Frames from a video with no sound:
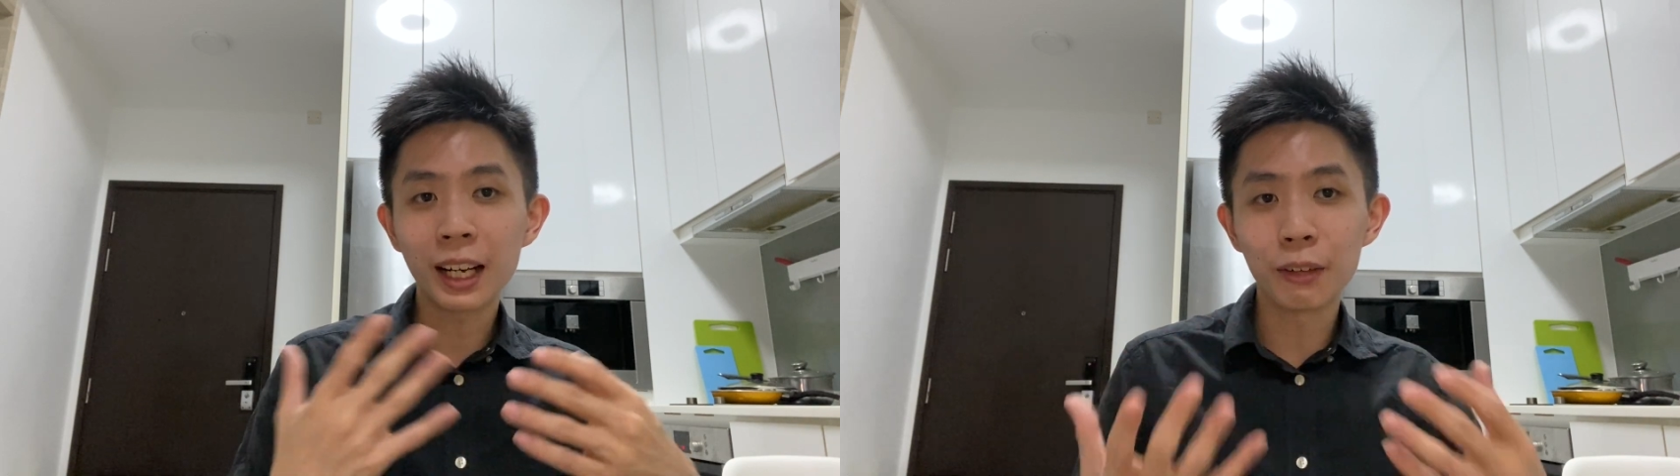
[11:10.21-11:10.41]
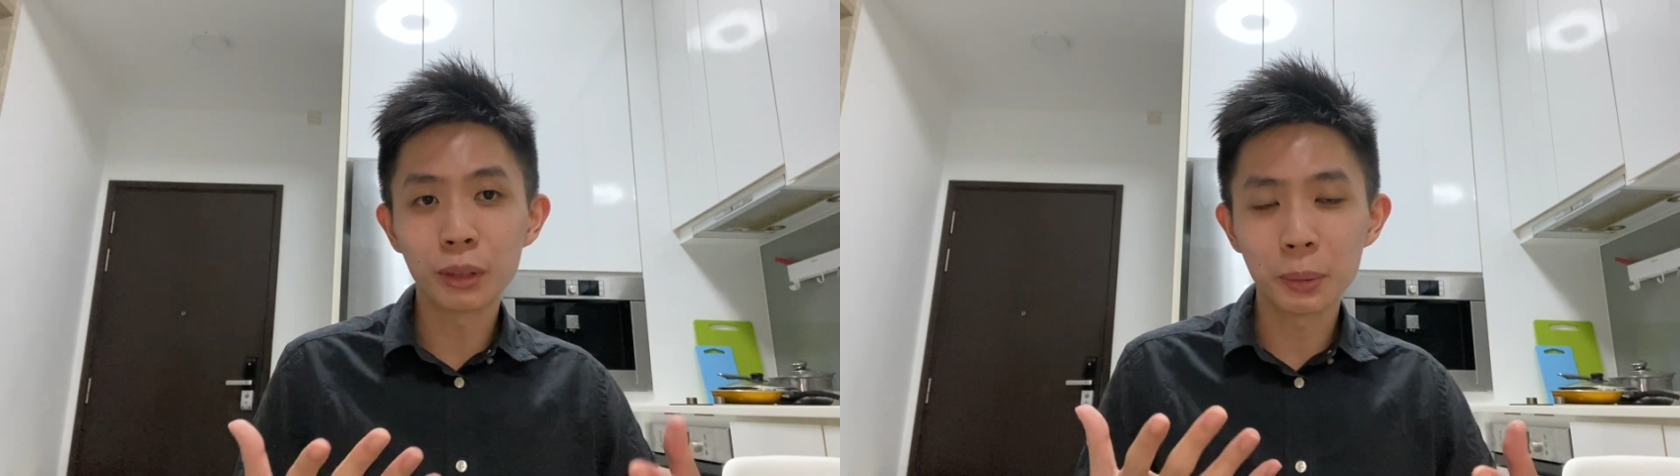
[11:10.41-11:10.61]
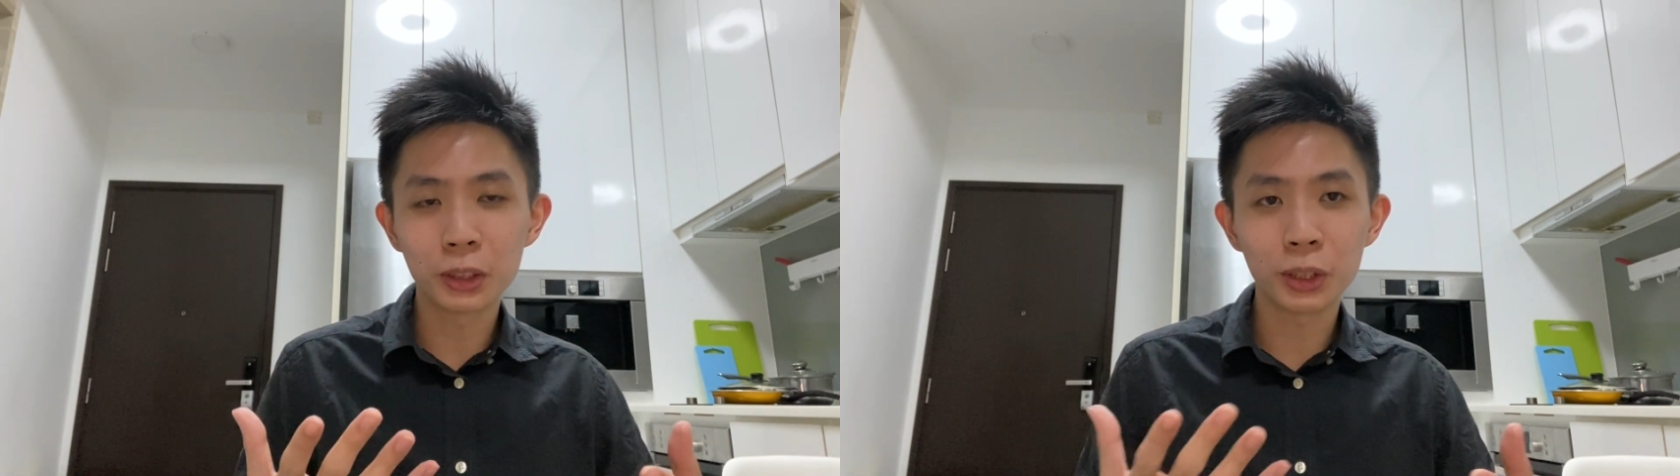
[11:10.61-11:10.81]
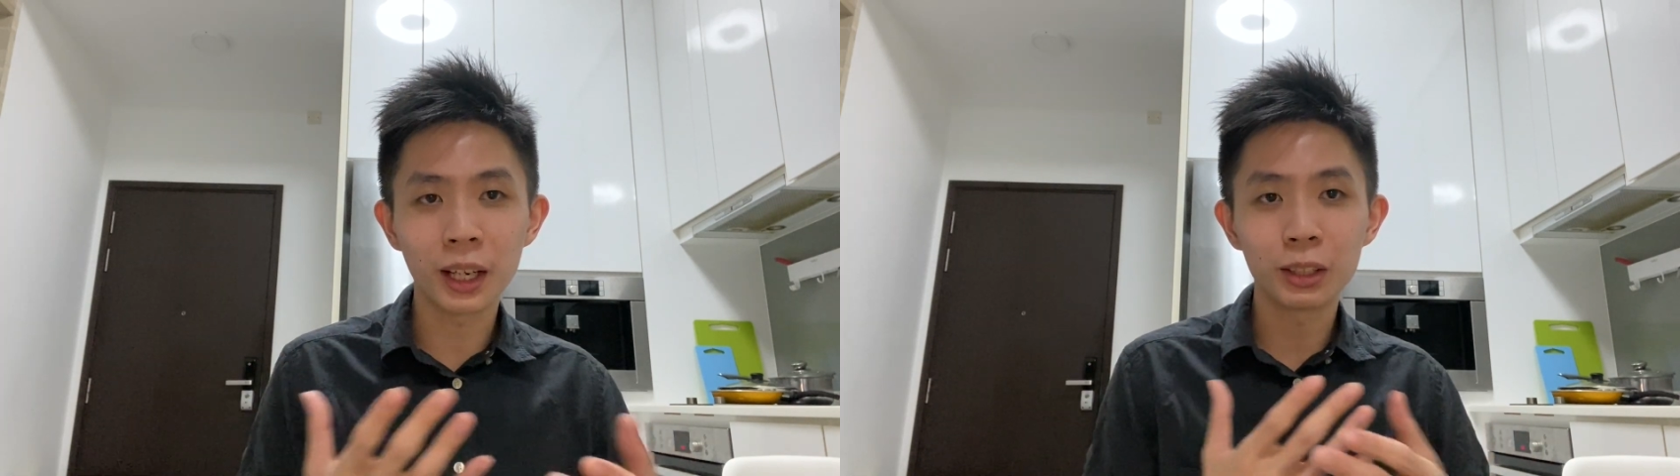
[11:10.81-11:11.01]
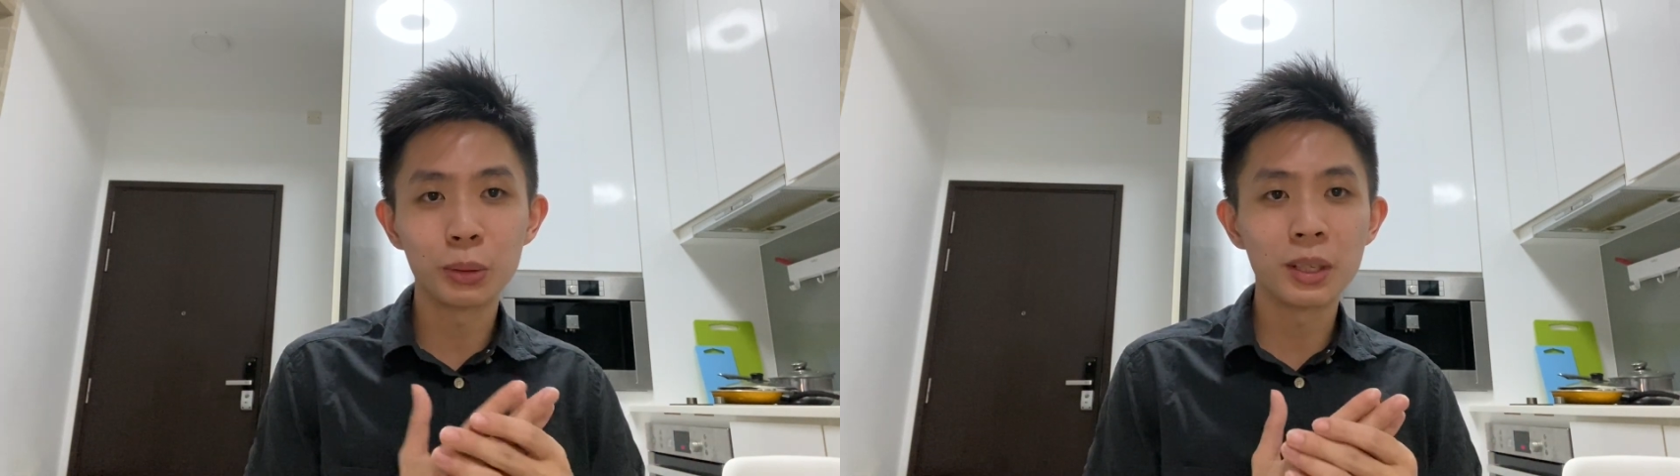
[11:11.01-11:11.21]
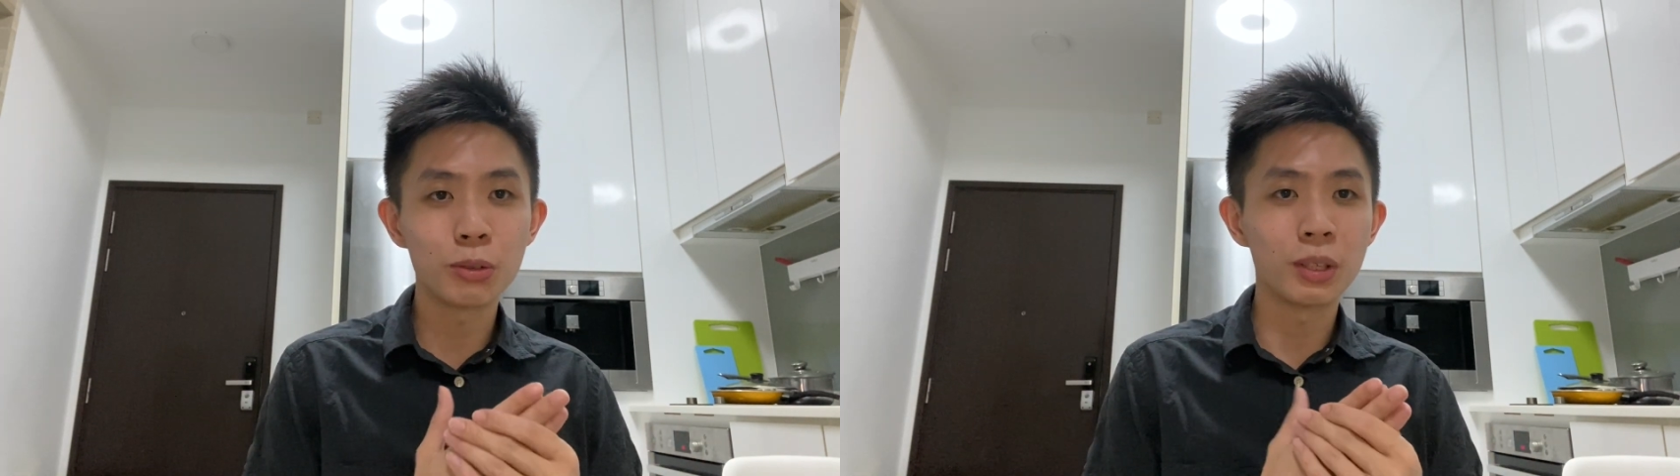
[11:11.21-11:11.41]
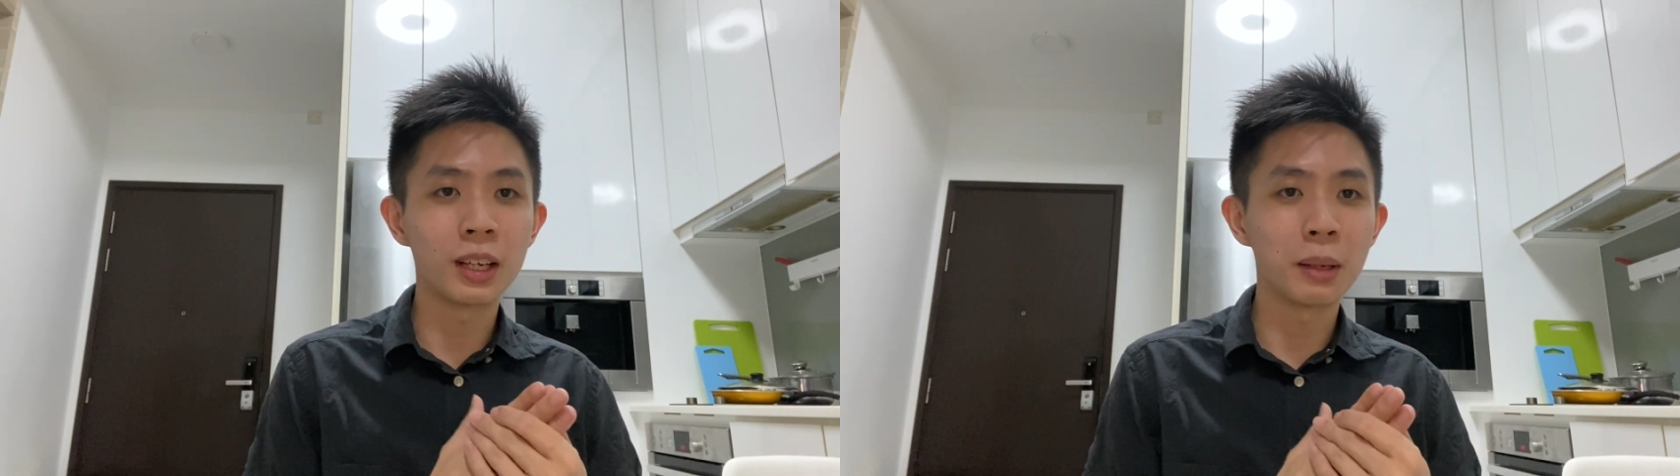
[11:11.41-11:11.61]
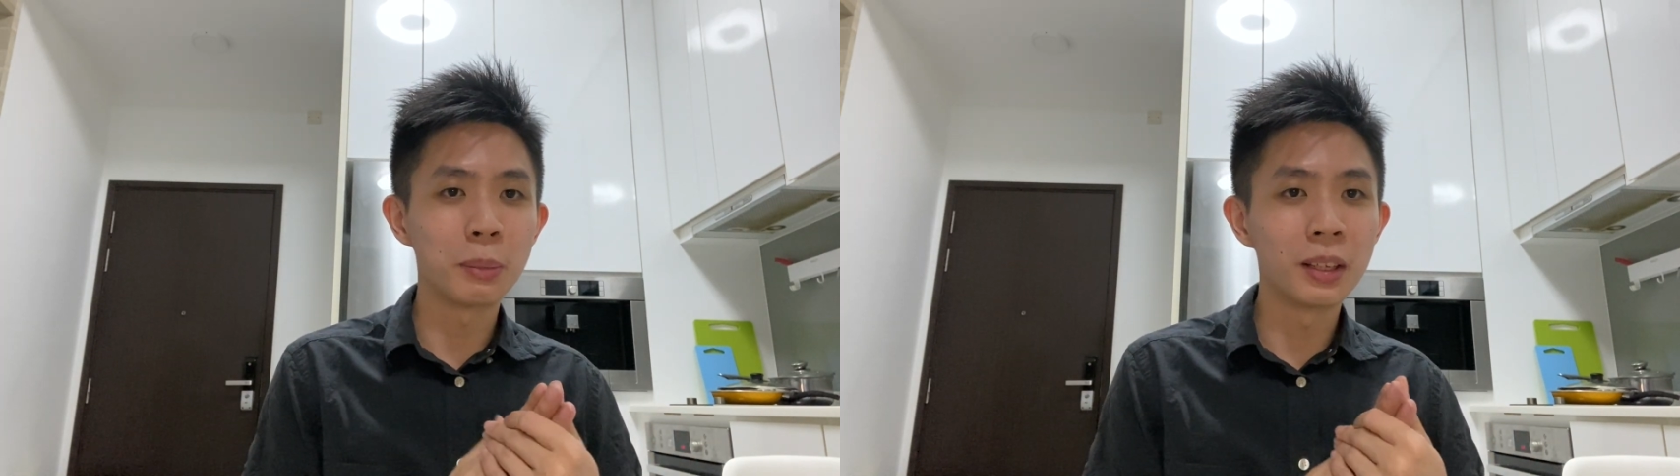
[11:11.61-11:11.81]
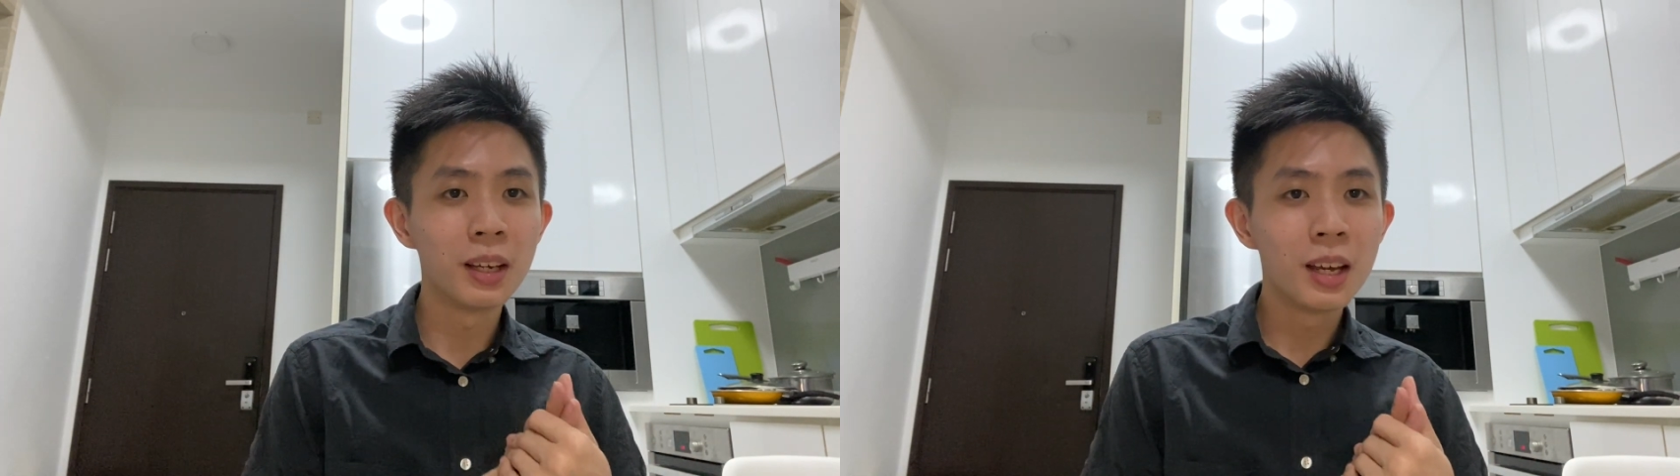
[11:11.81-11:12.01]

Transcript: comfortable track towards retirement.